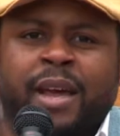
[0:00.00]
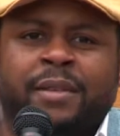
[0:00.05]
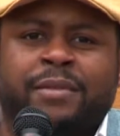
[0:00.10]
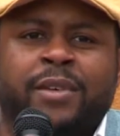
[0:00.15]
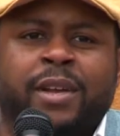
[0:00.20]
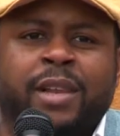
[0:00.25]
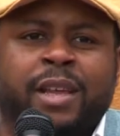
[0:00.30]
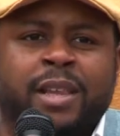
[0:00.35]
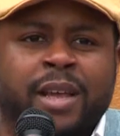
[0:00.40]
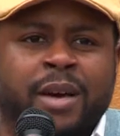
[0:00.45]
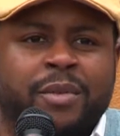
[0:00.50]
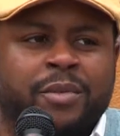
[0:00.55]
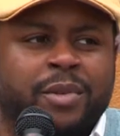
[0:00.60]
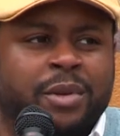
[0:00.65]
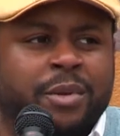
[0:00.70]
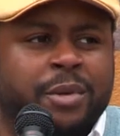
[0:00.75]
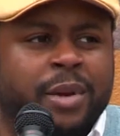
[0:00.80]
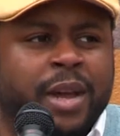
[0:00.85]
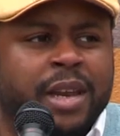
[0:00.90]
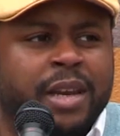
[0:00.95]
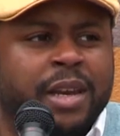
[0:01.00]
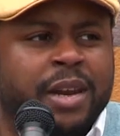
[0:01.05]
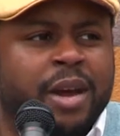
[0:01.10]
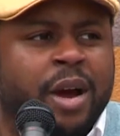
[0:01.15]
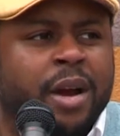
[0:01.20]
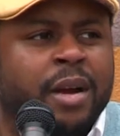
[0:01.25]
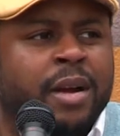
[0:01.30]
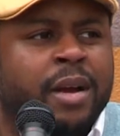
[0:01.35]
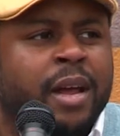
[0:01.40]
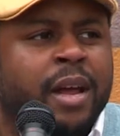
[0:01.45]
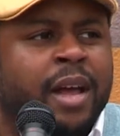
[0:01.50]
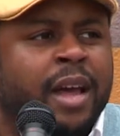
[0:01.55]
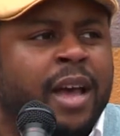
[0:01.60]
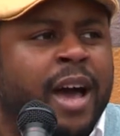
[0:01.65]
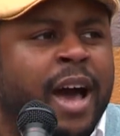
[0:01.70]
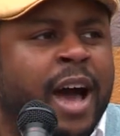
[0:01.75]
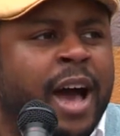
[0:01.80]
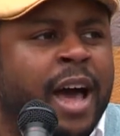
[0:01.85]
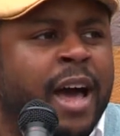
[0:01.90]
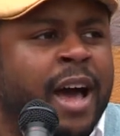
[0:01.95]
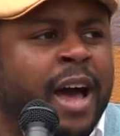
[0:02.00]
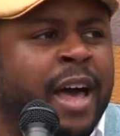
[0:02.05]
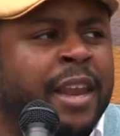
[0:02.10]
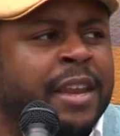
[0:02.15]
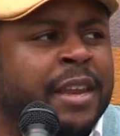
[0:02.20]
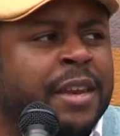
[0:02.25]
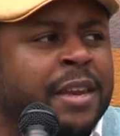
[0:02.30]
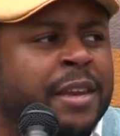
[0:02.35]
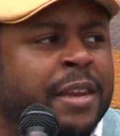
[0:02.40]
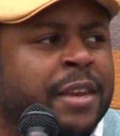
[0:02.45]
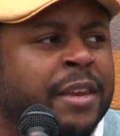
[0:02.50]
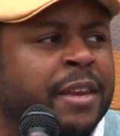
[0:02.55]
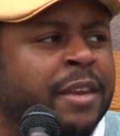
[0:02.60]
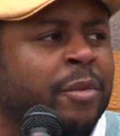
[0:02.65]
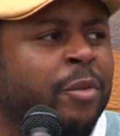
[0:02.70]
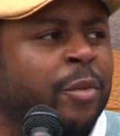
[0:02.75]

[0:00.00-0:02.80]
I fell in love with creating art, I didn't